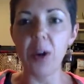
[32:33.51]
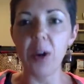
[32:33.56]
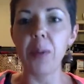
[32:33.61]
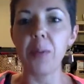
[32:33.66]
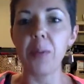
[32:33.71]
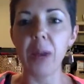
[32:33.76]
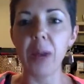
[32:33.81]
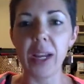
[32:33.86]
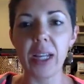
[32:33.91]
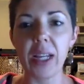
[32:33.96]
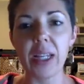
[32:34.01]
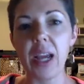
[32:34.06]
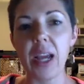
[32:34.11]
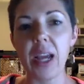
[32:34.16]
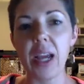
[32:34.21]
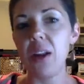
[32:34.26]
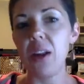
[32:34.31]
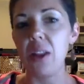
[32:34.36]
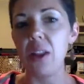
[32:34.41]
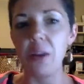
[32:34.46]
and breaking
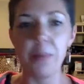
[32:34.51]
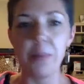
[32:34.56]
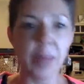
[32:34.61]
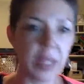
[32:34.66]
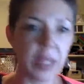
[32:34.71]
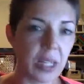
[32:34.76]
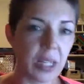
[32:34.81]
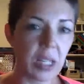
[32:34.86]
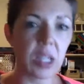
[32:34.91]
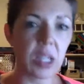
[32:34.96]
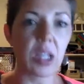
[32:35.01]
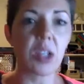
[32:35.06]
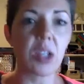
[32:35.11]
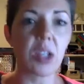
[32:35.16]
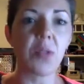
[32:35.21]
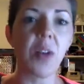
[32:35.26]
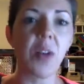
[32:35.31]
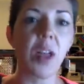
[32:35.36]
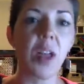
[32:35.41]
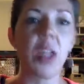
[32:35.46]
down, and their businesses
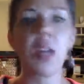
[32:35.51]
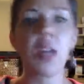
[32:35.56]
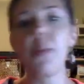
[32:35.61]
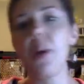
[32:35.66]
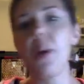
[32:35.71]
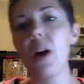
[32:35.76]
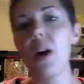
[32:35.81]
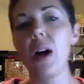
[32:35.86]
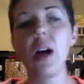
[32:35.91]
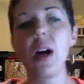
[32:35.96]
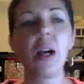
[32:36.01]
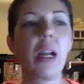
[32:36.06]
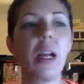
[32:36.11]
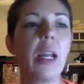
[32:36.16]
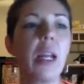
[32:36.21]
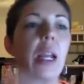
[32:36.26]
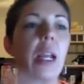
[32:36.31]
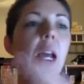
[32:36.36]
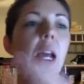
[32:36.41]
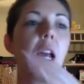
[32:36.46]
falling apart
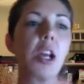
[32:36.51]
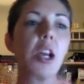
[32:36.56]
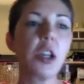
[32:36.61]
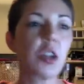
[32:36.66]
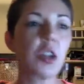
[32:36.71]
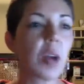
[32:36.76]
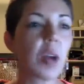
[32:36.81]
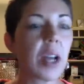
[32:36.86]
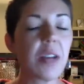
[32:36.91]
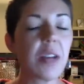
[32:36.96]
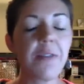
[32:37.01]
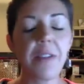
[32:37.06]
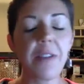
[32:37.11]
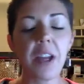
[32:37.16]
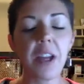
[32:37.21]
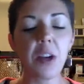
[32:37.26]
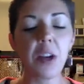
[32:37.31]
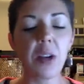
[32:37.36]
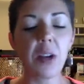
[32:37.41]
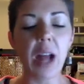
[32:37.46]
and trying to
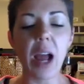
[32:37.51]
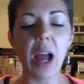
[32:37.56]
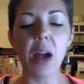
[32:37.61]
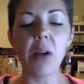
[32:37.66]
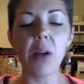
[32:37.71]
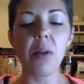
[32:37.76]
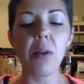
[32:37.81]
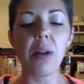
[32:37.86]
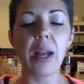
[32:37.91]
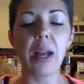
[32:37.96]
figure it out.